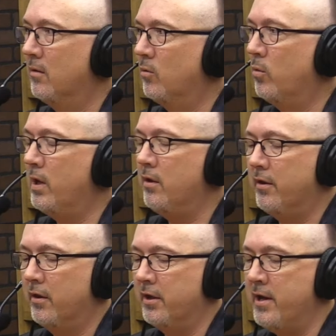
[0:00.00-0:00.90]
well,
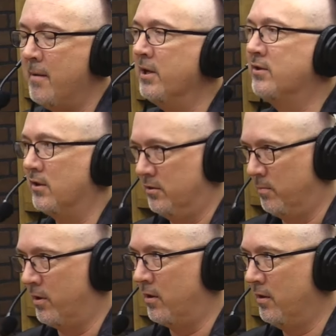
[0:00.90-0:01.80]
the nemesis
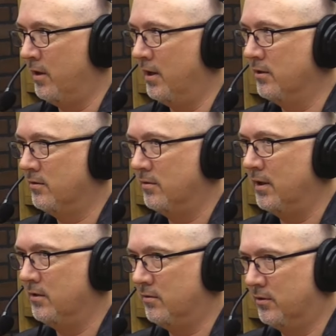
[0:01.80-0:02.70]
bird, as
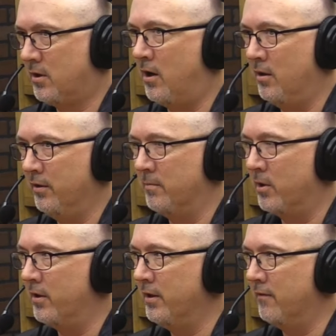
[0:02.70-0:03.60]
as it's called in
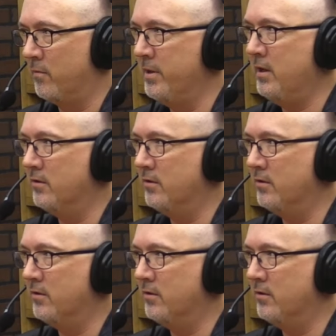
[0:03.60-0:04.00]
birding, for okay.